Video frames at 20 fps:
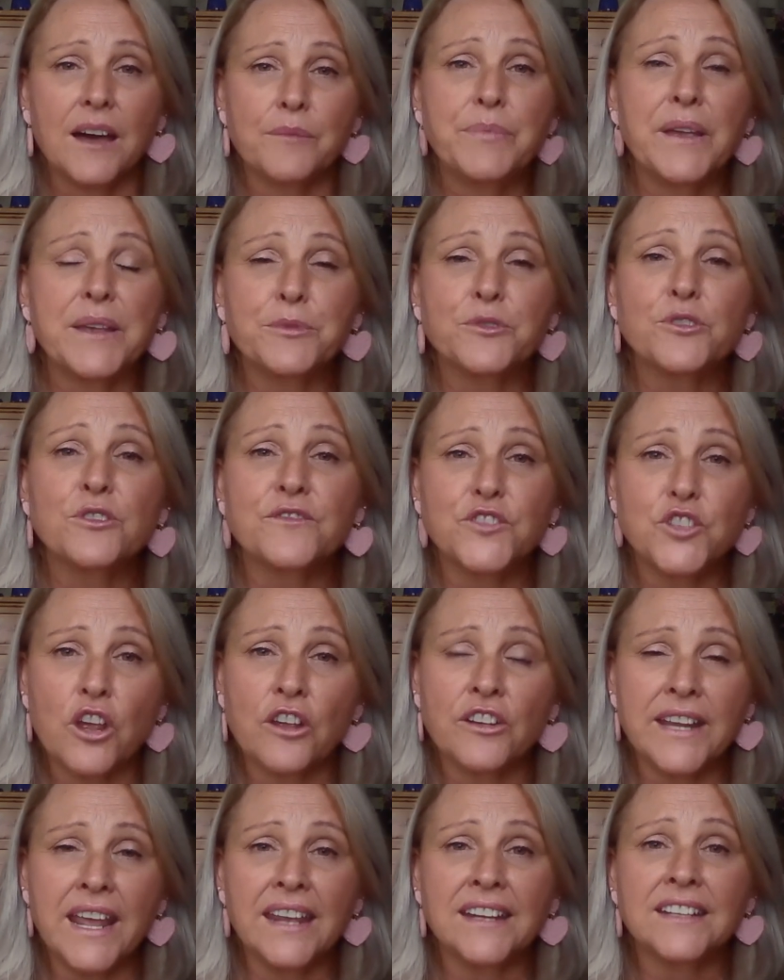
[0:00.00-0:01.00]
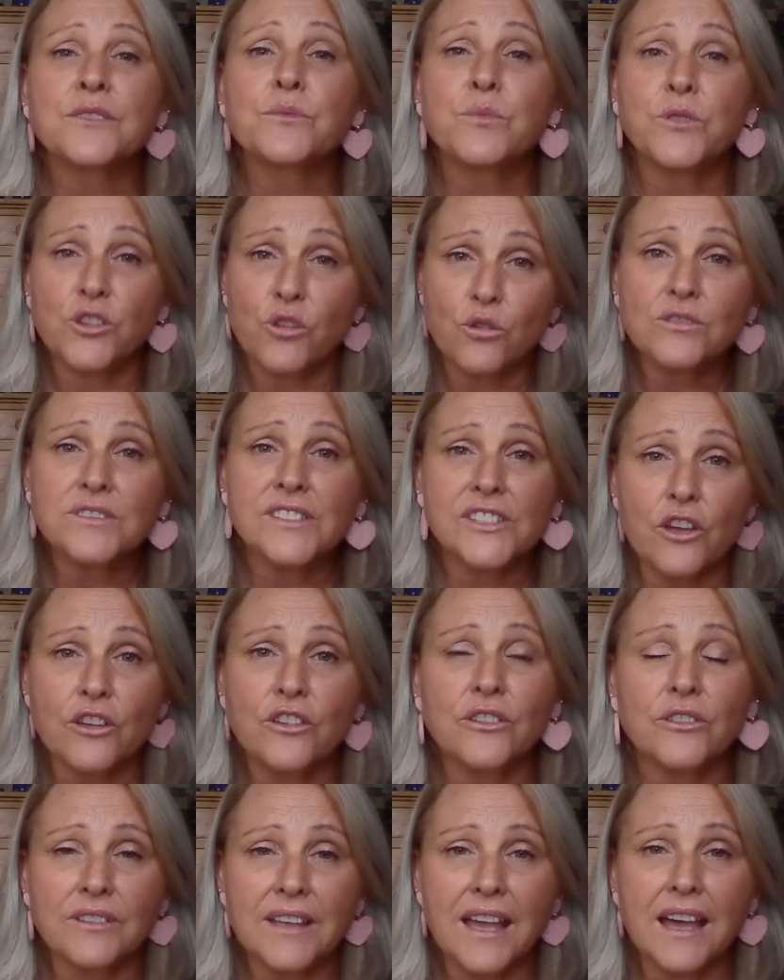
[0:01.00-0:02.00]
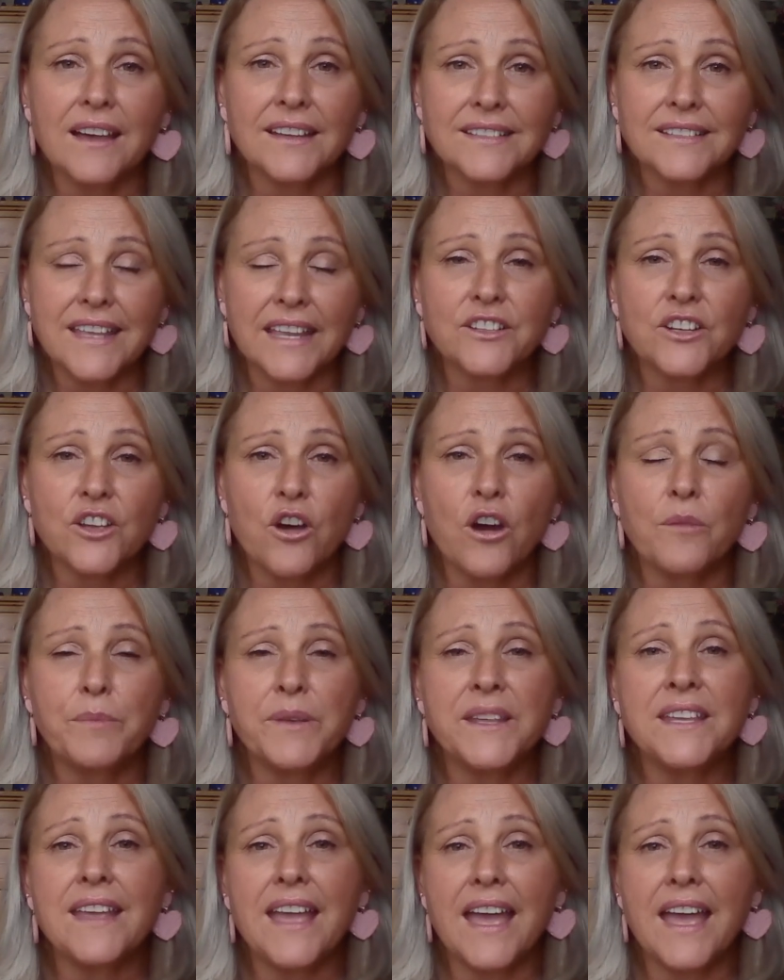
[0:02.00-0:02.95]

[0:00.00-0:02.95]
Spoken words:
People who have donated will also get a copy,